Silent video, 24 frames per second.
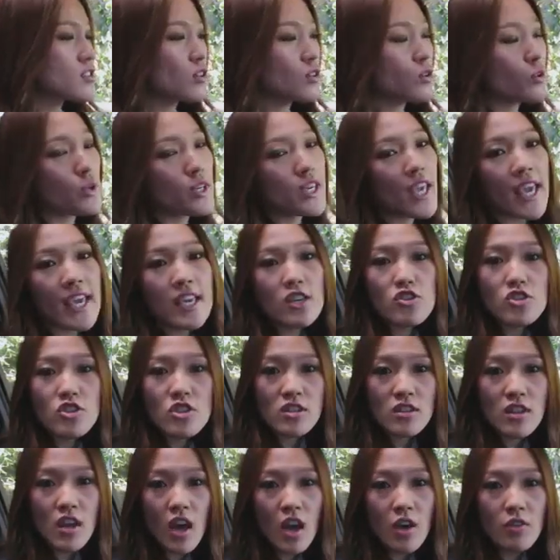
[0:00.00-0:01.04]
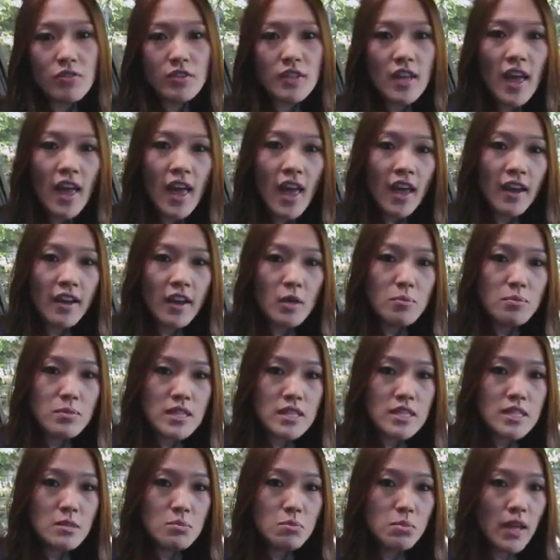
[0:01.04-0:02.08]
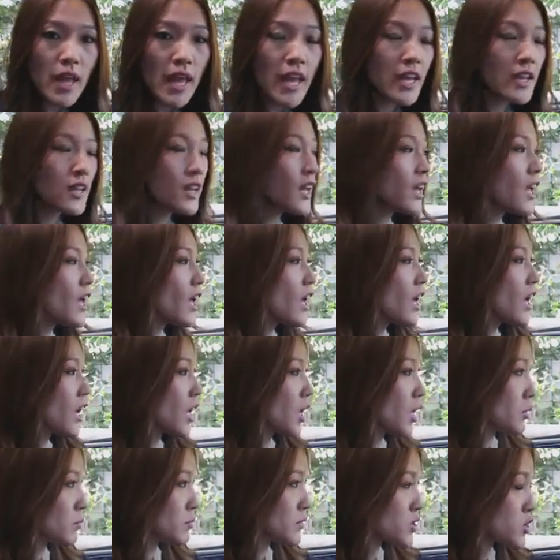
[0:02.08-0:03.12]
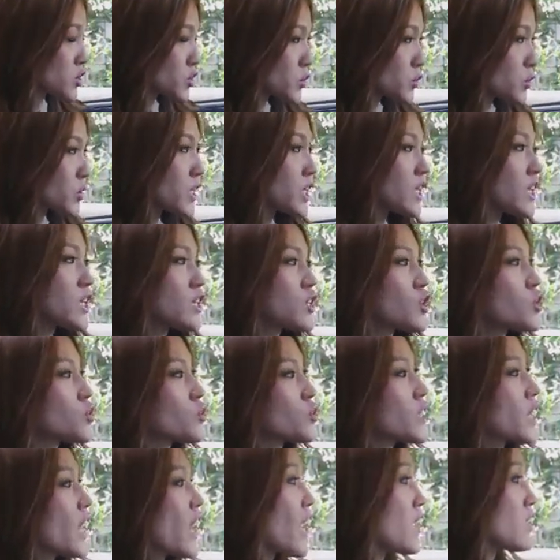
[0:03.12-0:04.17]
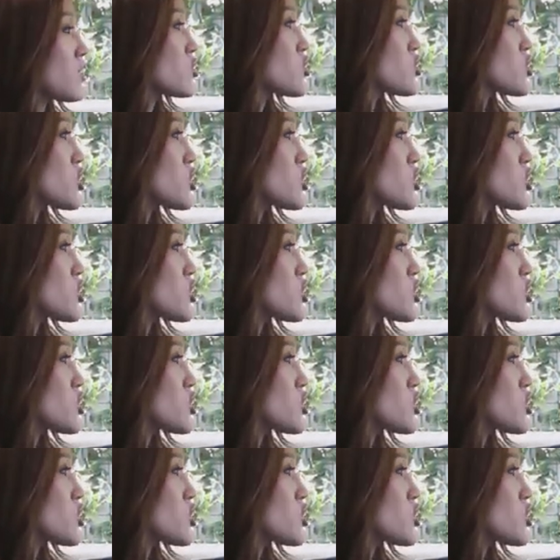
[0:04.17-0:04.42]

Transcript: the location of the head-up display screen. You can